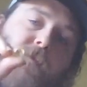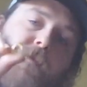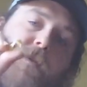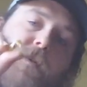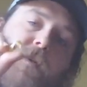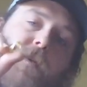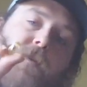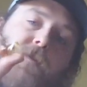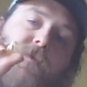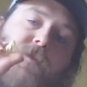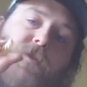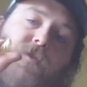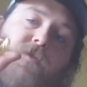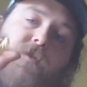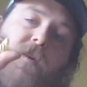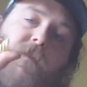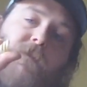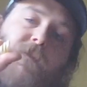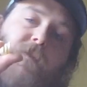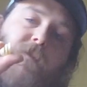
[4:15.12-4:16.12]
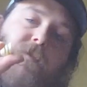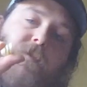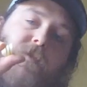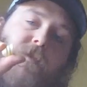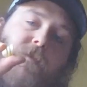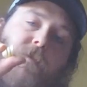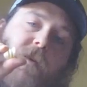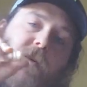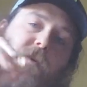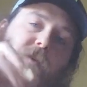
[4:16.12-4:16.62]
really use too often,
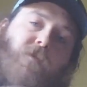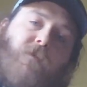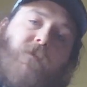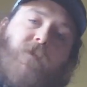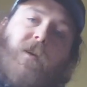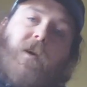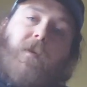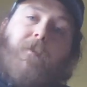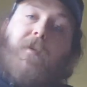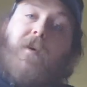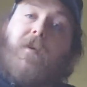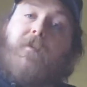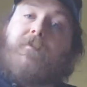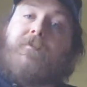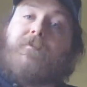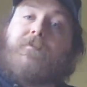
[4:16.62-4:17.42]
so I'm not going to go over that. But